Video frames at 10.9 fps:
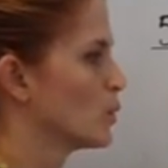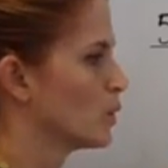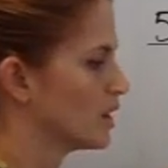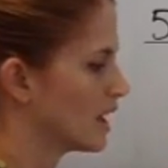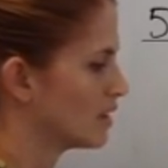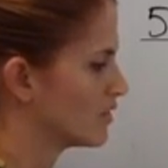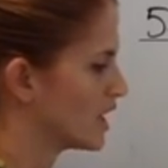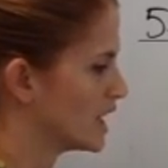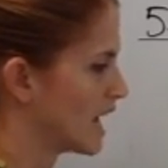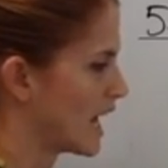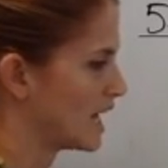we then
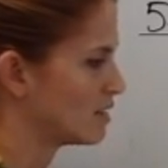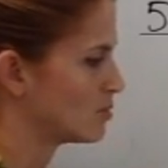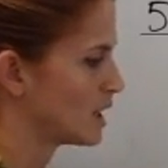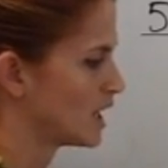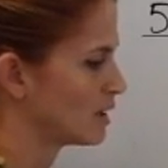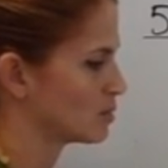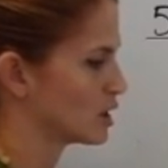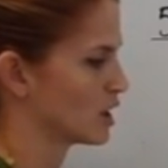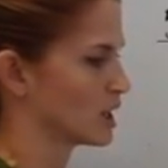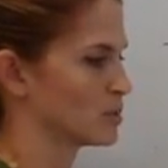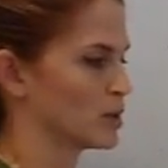find a and b and
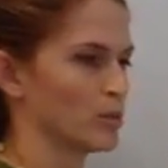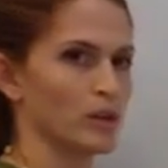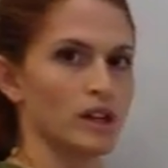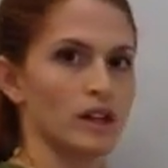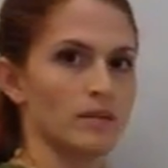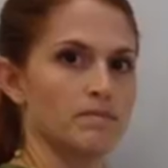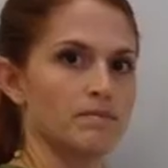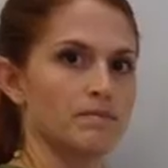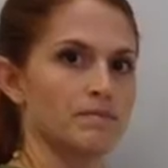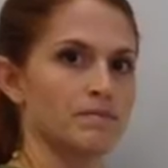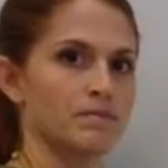plug in appropriately.
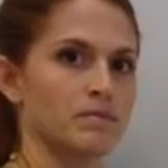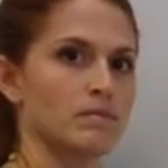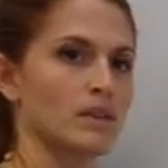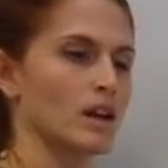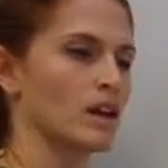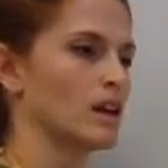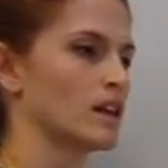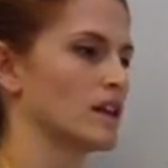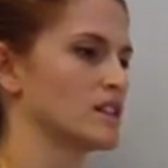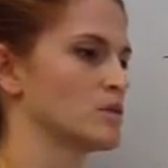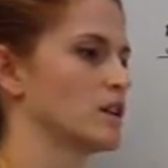
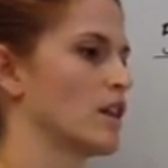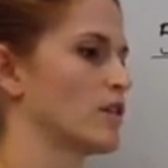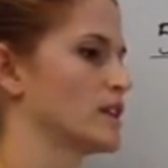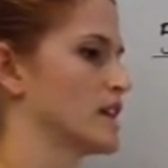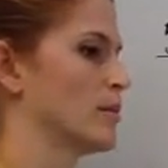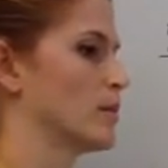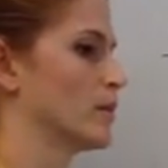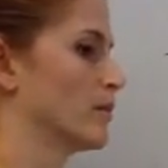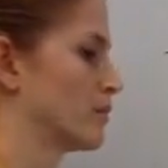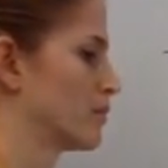Let's do another example.